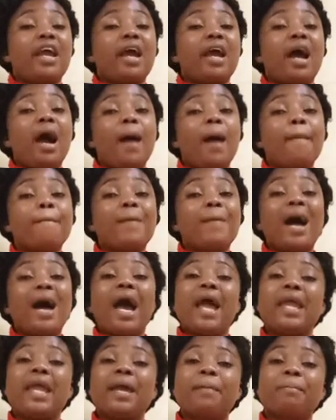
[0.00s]
I
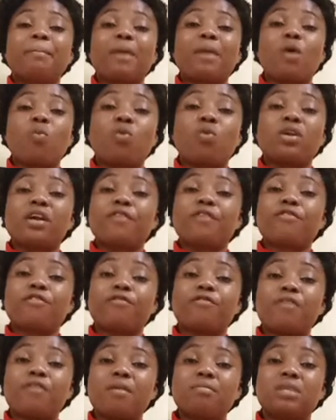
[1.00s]
am my wonderful
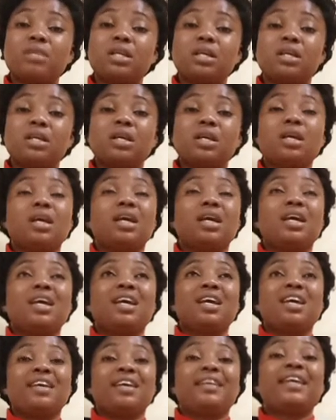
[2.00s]
family.
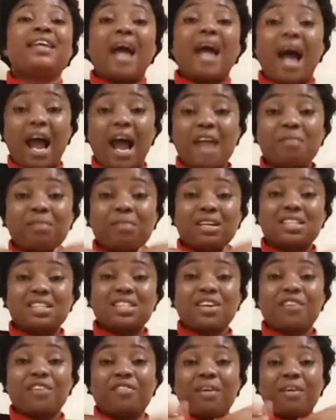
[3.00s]
I
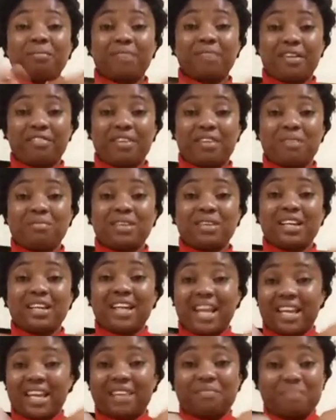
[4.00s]
myself and my family,
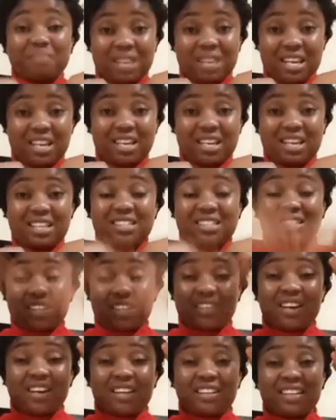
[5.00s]
like me
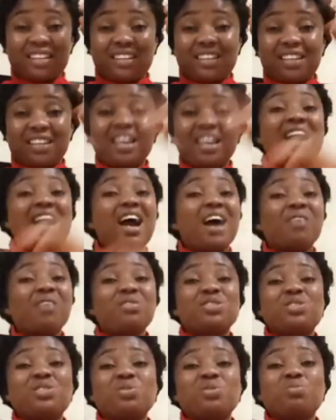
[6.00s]
single-handedly, I
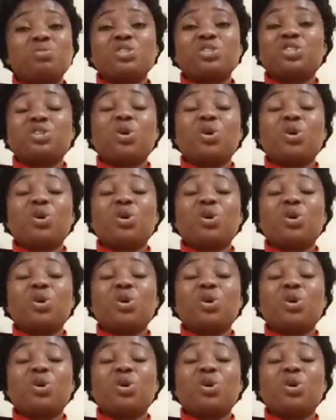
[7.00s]
want to wish you